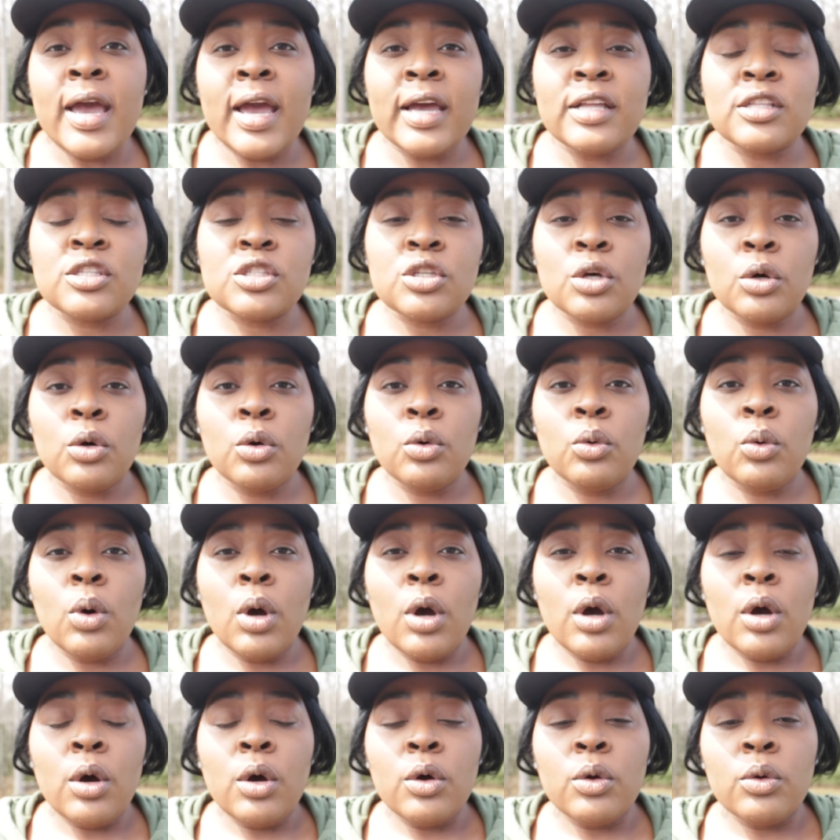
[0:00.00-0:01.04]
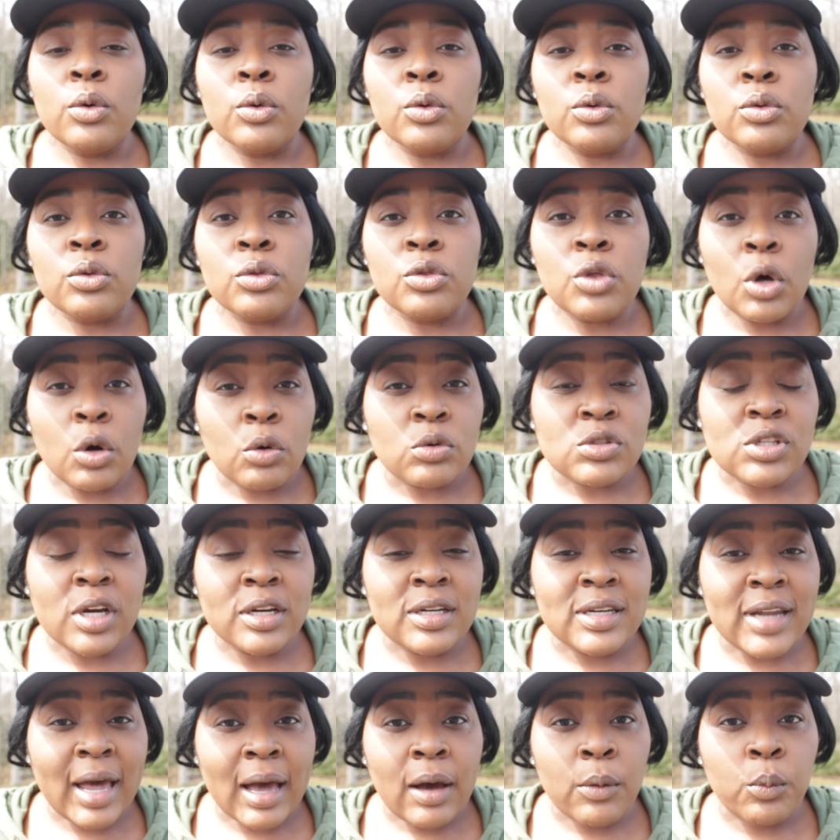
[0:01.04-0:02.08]
And so those
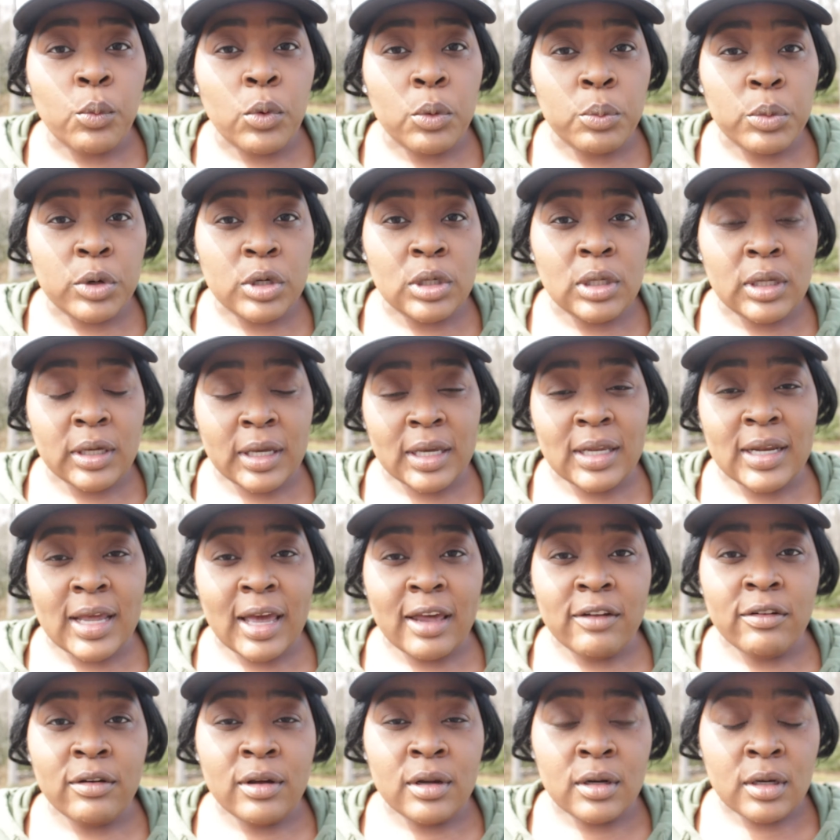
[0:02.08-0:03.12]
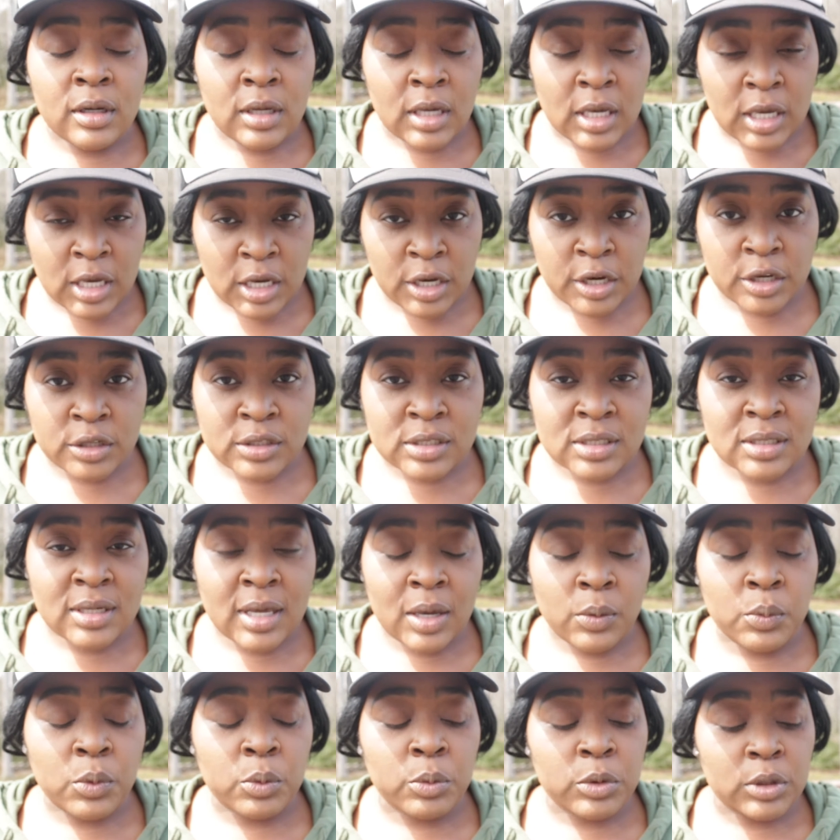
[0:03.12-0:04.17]
are not what we're looking at here
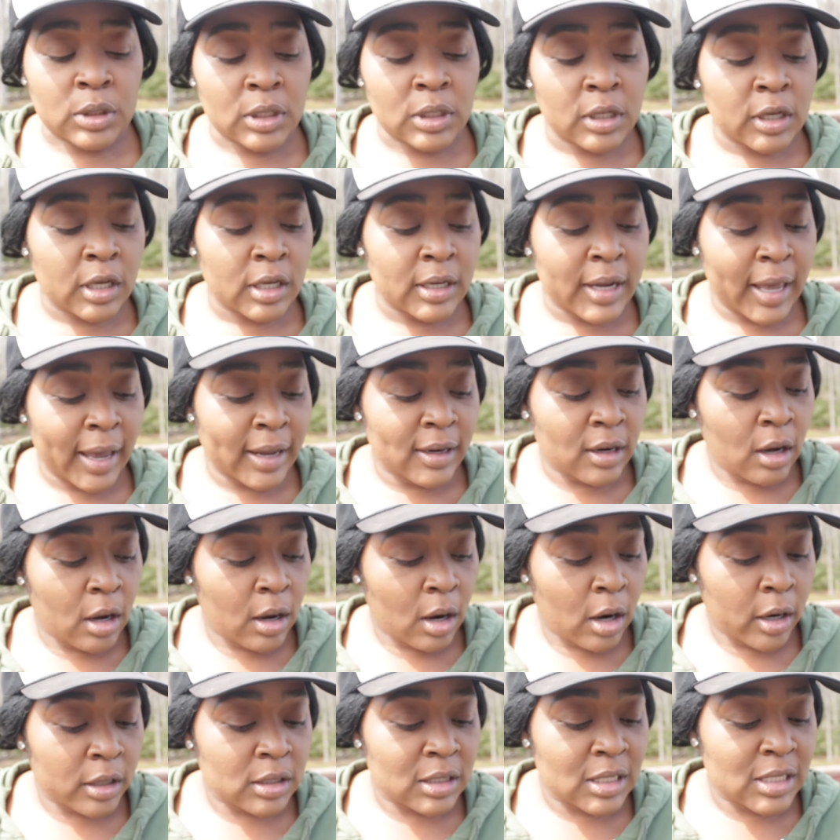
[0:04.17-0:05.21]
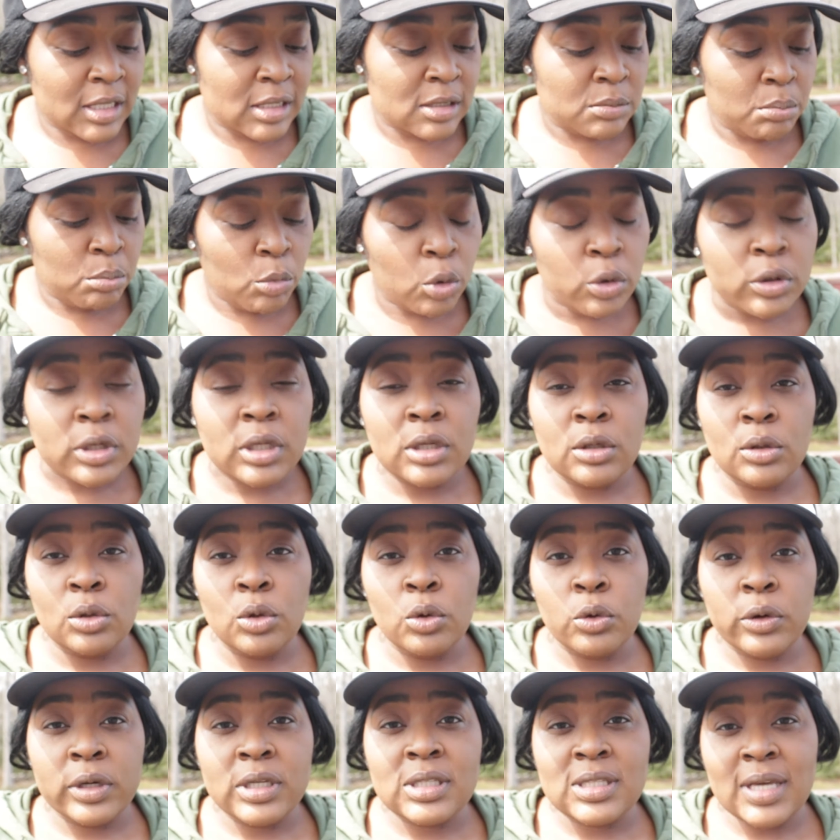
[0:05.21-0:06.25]
today. What we're looking at are these morning
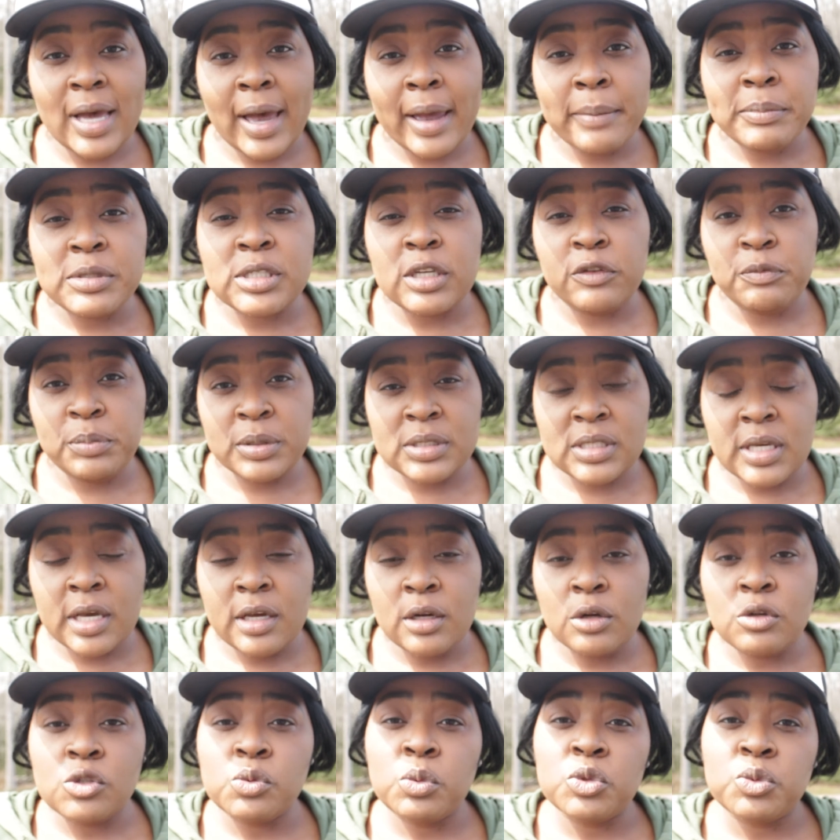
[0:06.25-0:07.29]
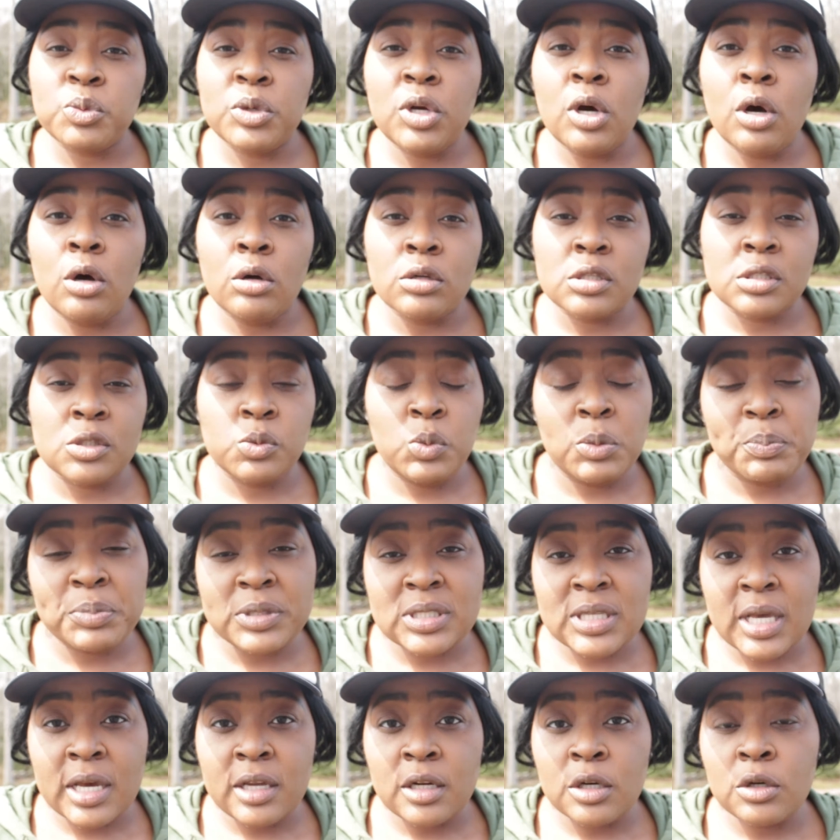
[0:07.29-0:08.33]
glory types of potatoes, which we call sweet
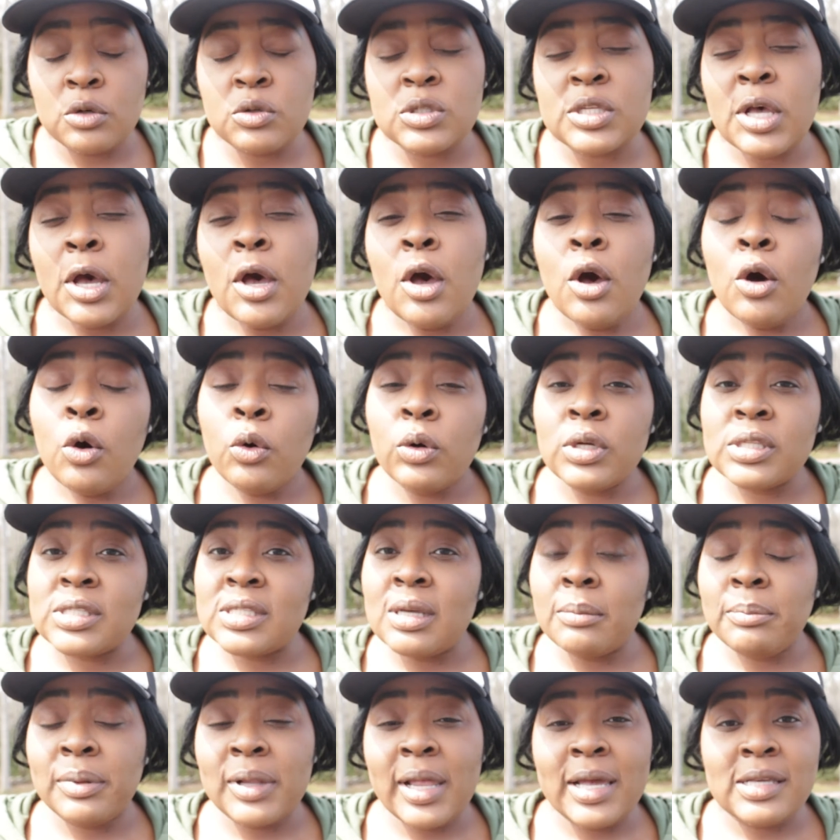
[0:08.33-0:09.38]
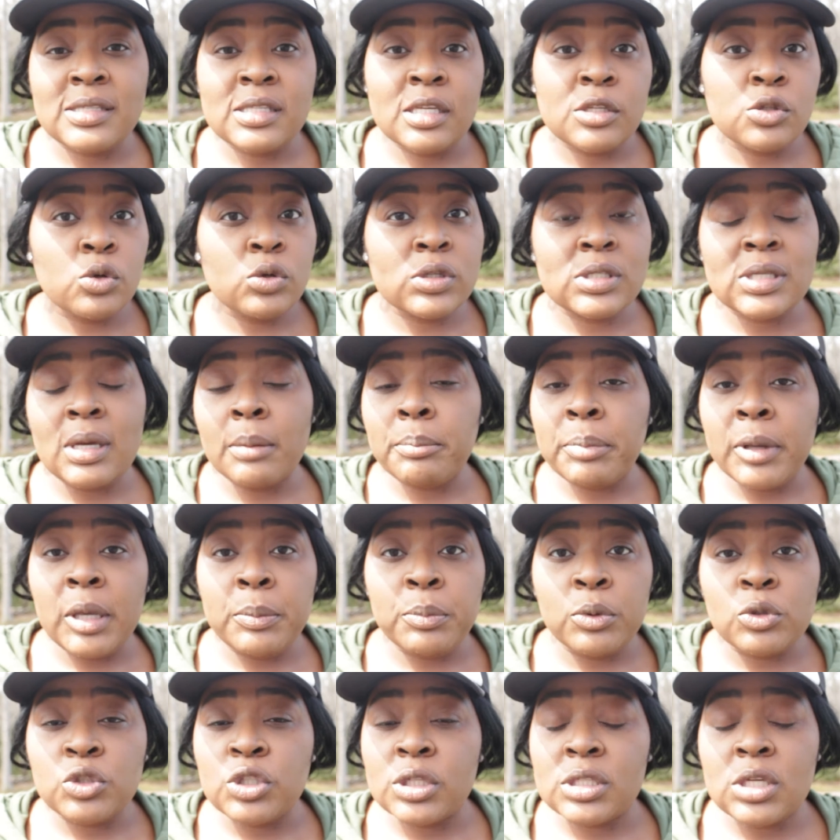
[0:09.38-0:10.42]
potatoes, or in some places or some
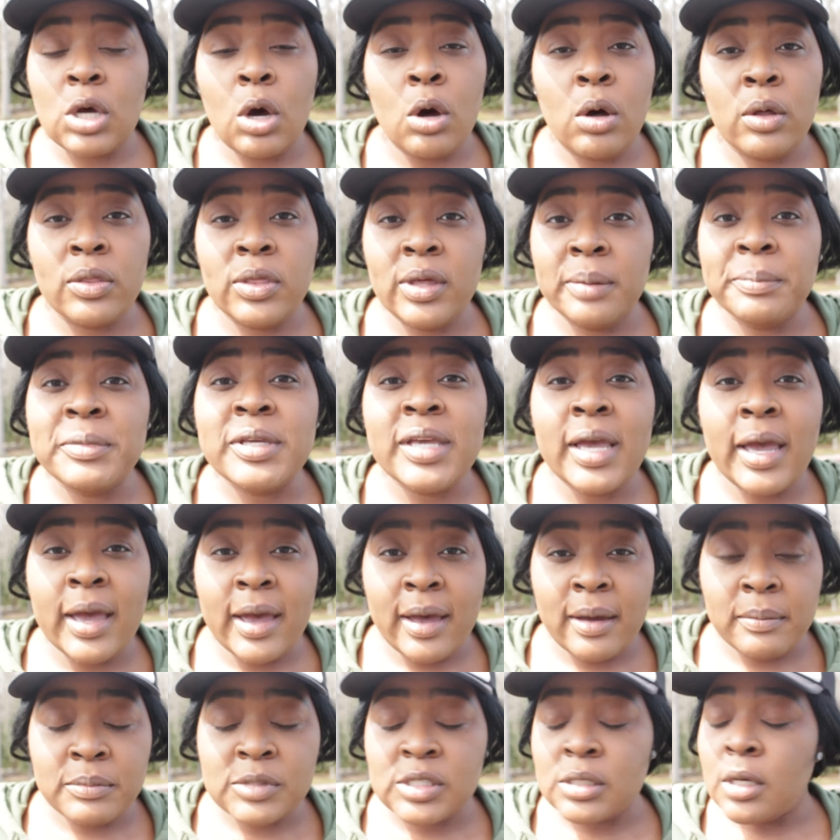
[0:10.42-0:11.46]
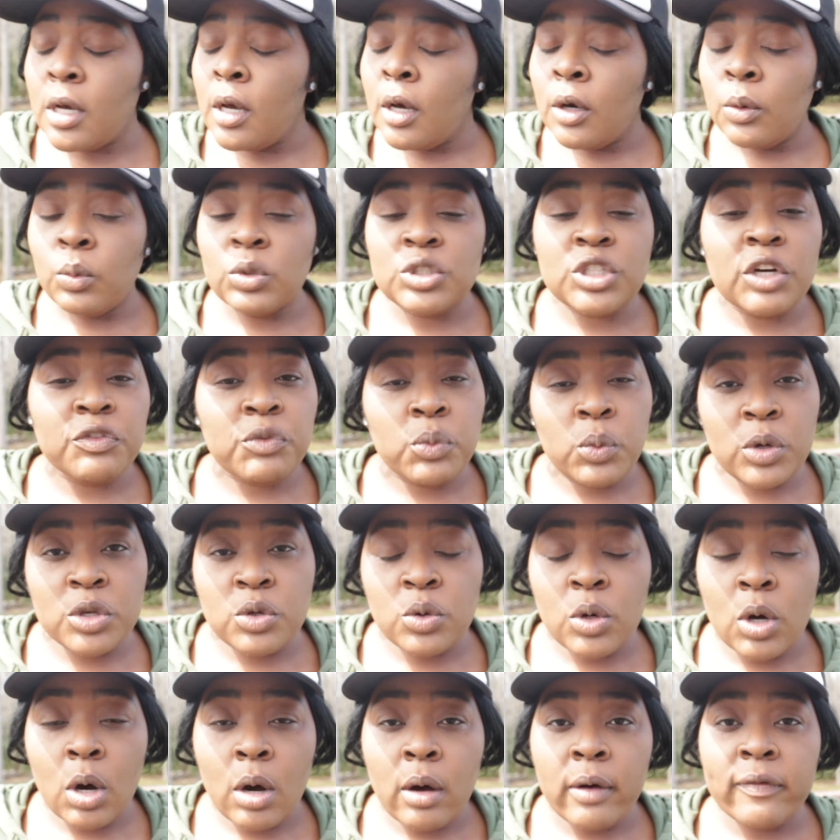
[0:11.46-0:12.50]
people just call them yams. Whichever one
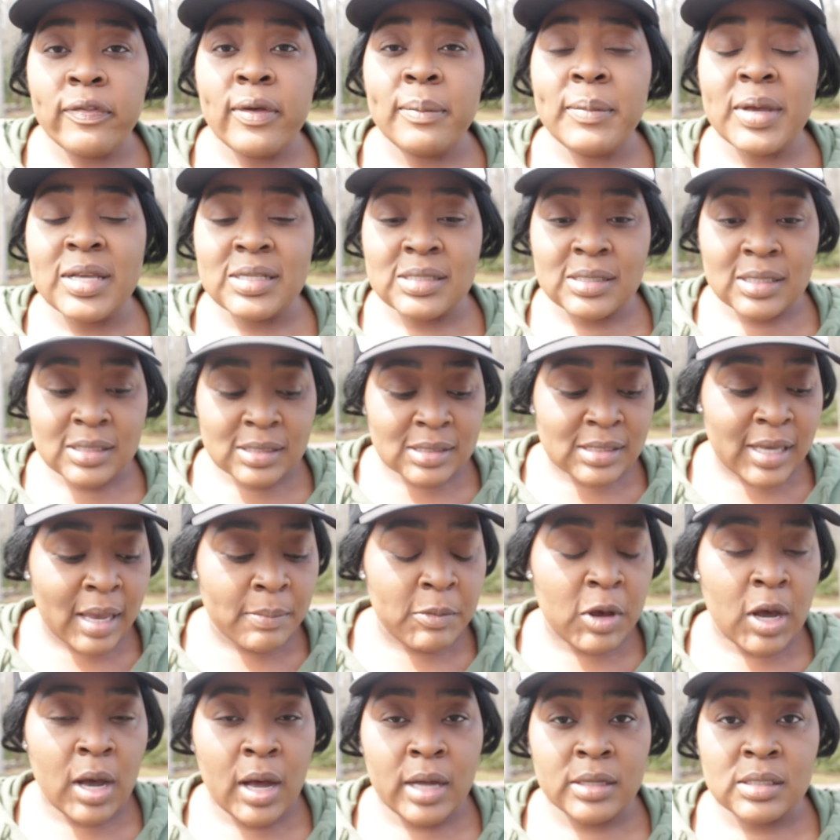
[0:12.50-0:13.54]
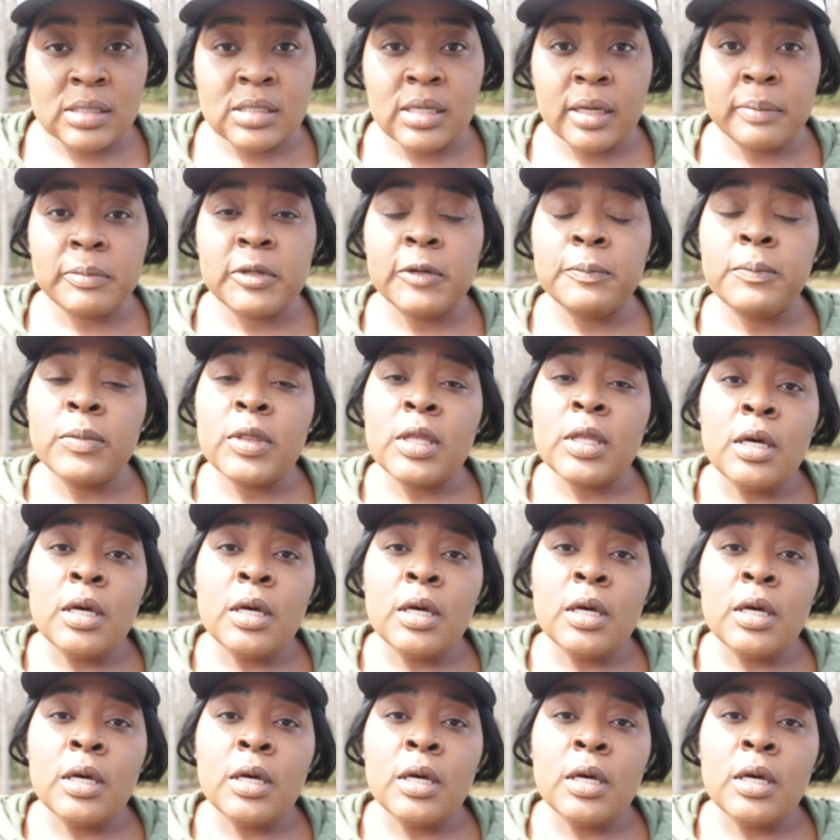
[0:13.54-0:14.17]
you call them, it's the same concept.